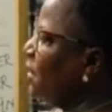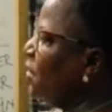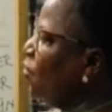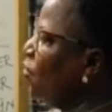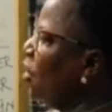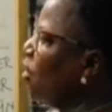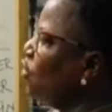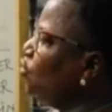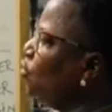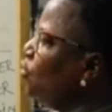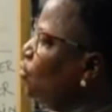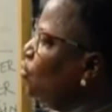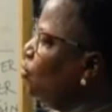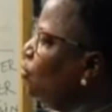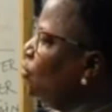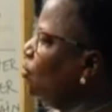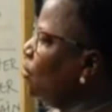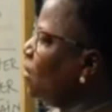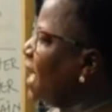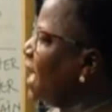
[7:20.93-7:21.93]
Want to
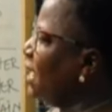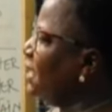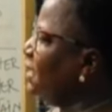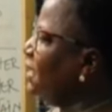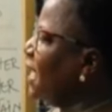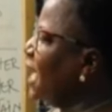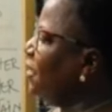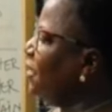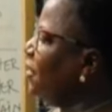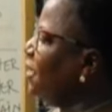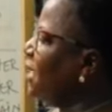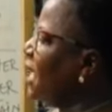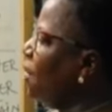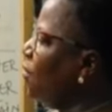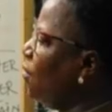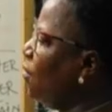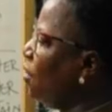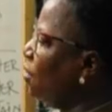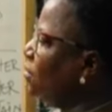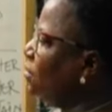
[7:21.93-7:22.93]
look at
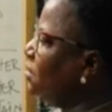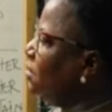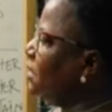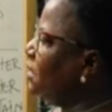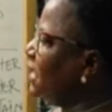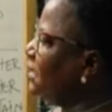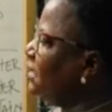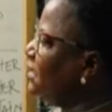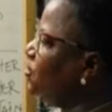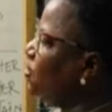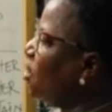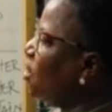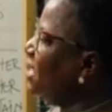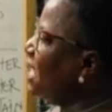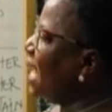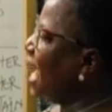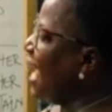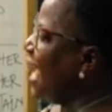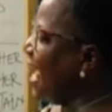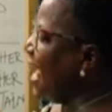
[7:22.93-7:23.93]
another word that is
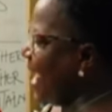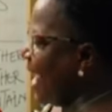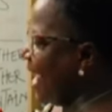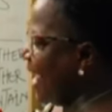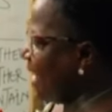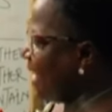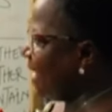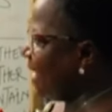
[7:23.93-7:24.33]
under hair?